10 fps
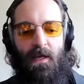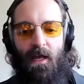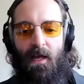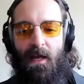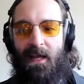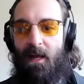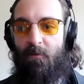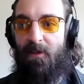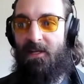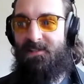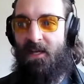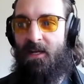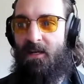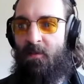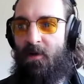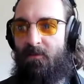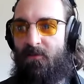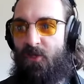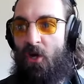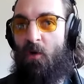I got really excited in the middle of
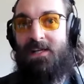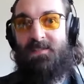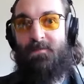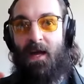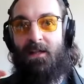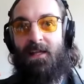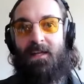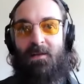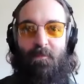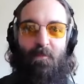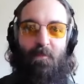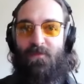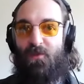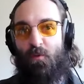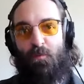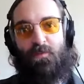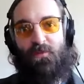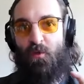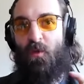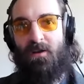the show. I spotlighted
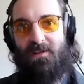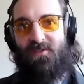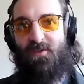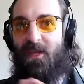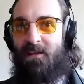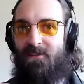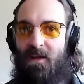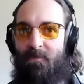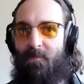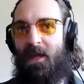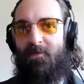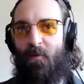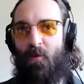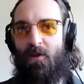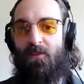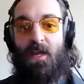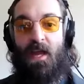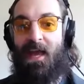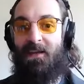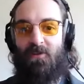two artists so they could talk back and forth,
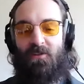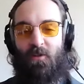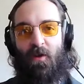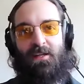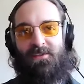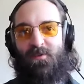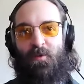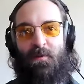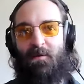and it looked great in Zoom.